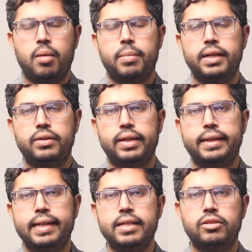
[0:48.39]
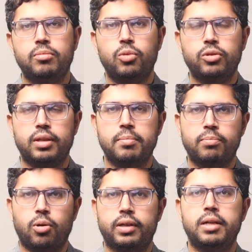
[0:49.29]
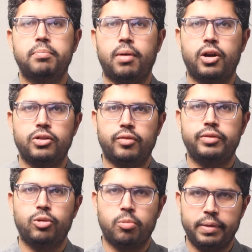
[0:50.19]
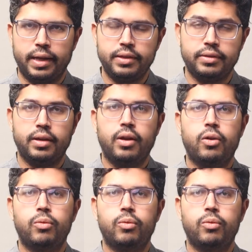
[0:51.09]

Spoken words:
but it retains the most important parts of the OPS,